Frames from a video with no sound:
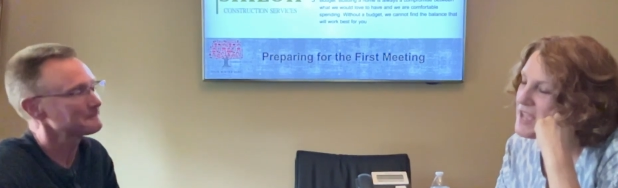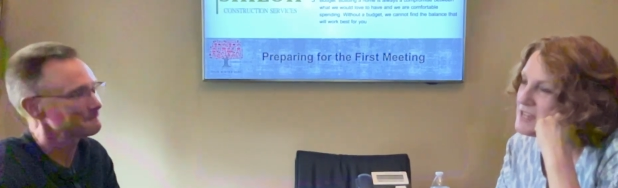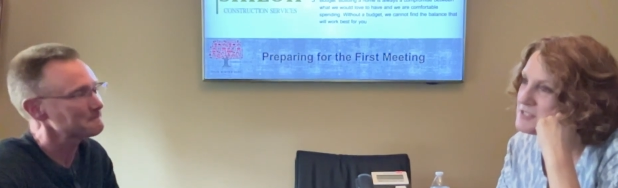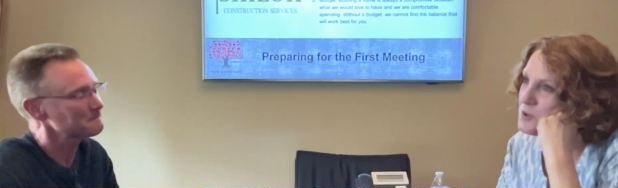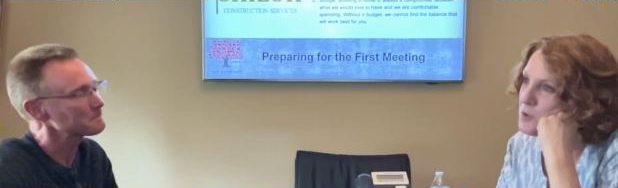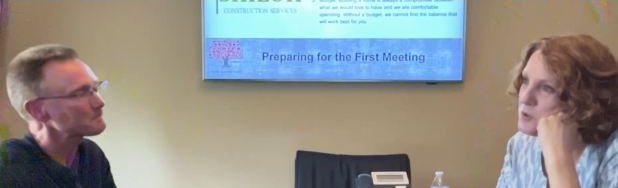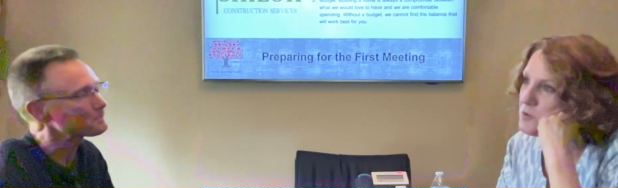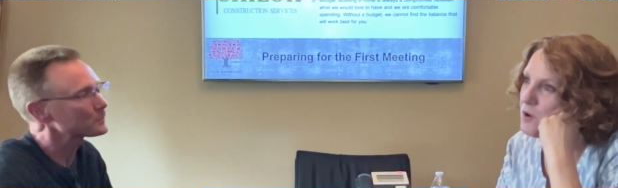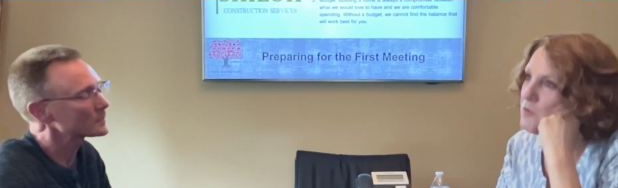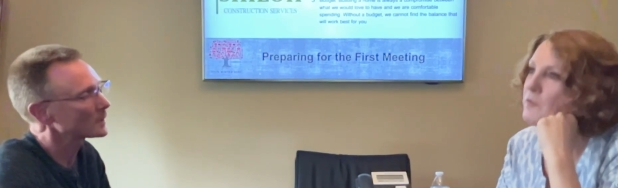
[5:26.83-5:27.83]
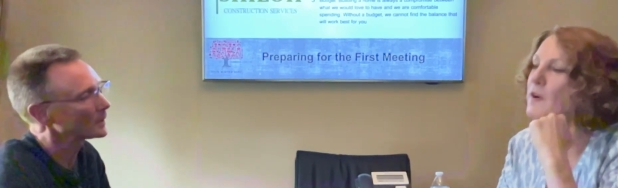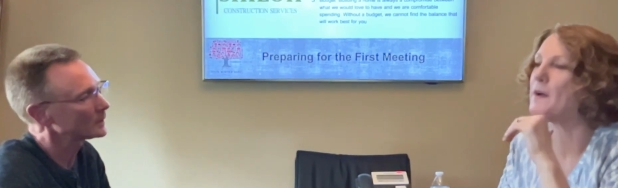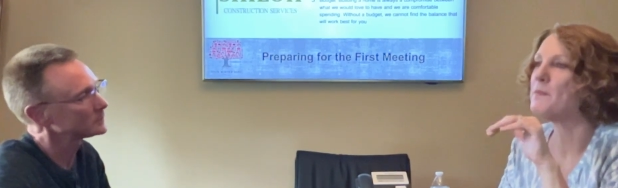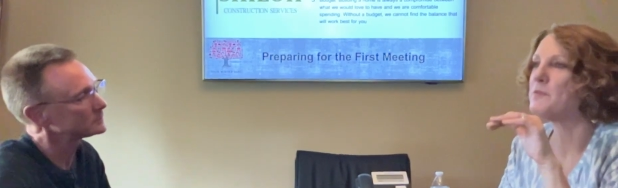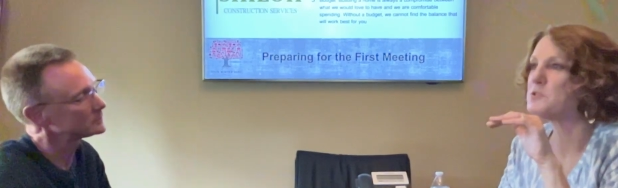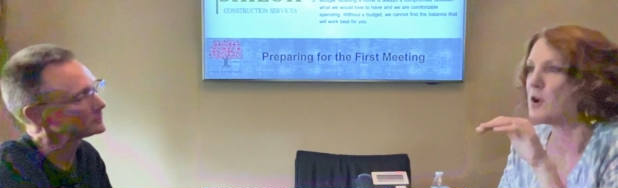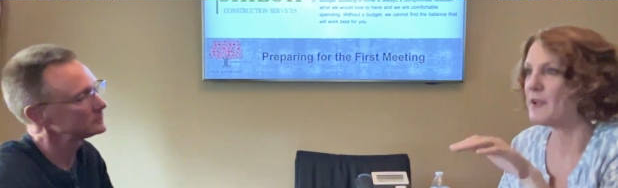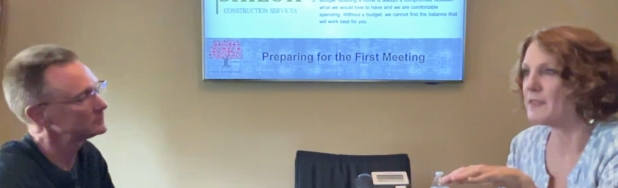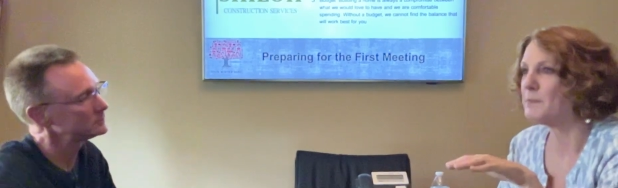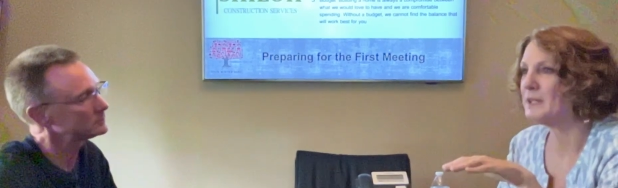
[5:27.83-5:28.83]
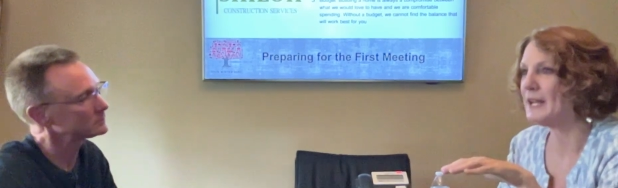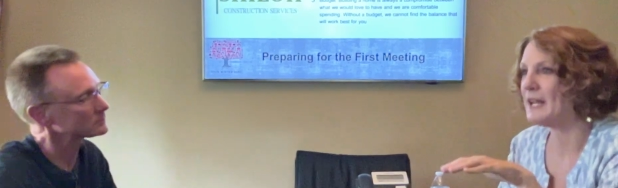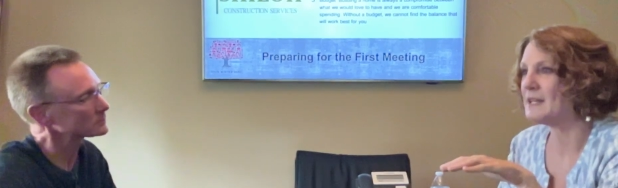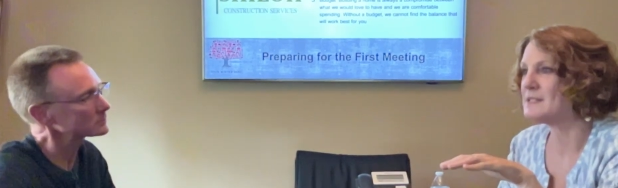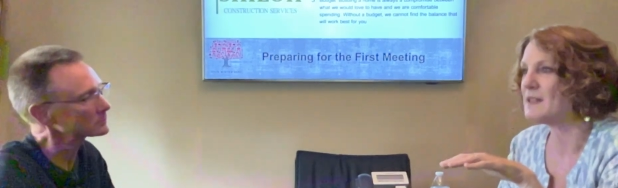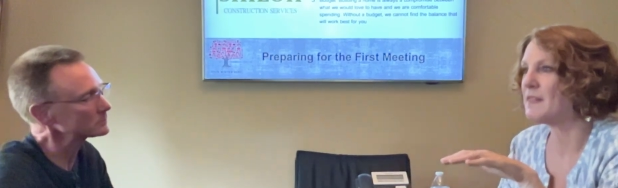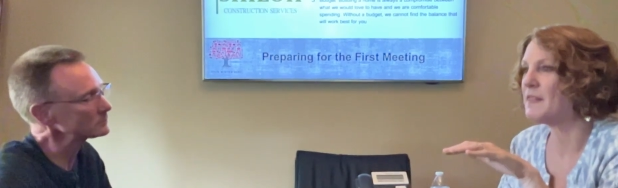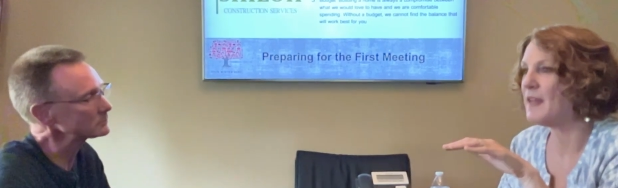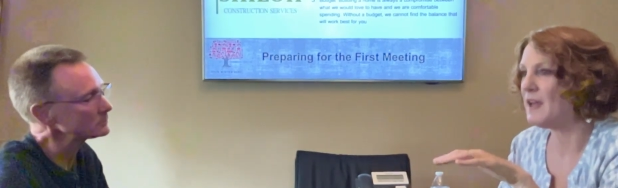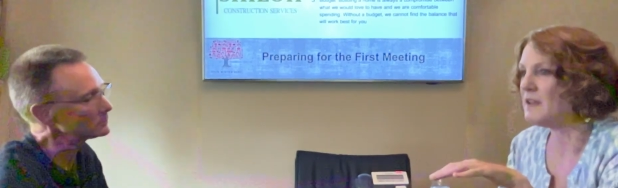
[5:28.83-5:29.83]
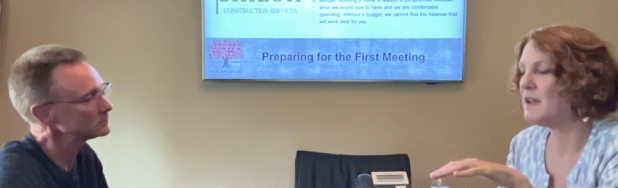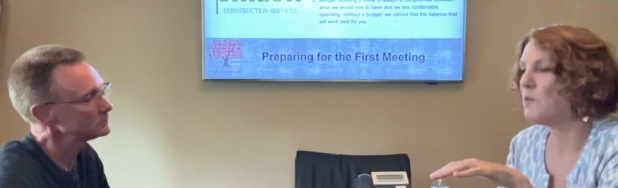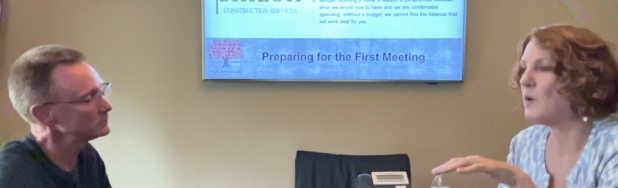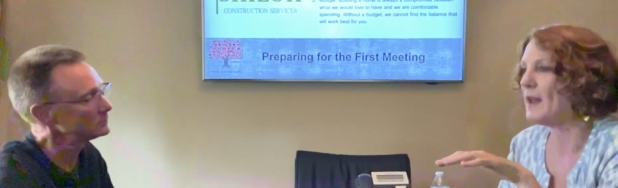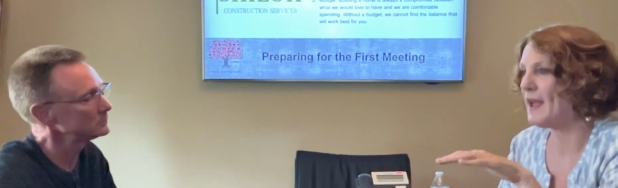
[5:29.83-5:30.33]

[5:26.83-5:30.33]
Speaker 1: So you go from drawing the plans, then what